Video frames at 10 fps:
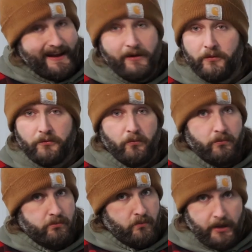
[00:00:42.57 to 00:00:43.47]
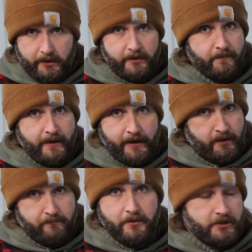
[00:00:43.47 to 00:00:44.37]
A, it was well into
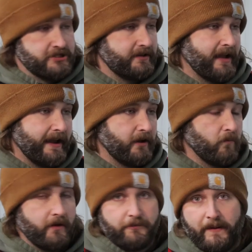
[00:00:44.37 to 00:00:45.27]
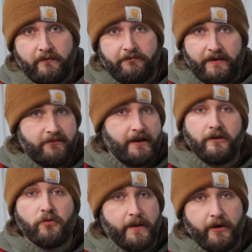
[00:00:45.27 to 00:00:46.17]
my budget. I didn't want to spend 15
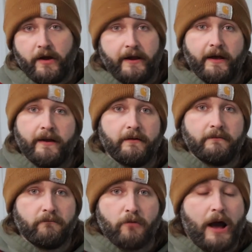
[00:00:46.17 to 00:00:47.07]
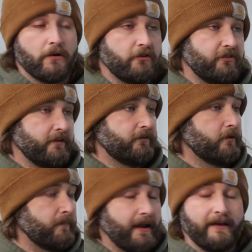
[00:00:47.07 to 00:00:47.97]
to 20 grand on a router
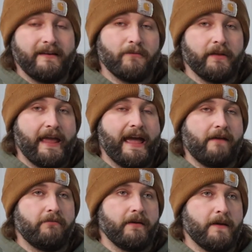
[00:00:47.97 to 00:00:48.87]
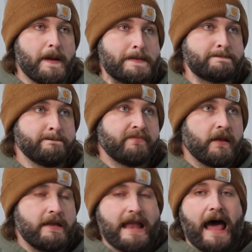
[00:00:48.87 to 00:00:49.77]
system, and I didn't really have the
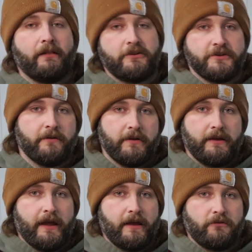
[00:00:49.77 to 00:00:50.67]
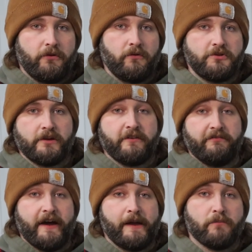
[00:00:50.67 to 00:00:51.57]
knowledge of it yet to
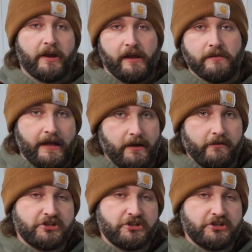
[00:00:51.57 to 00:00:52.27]
justify bringing that into the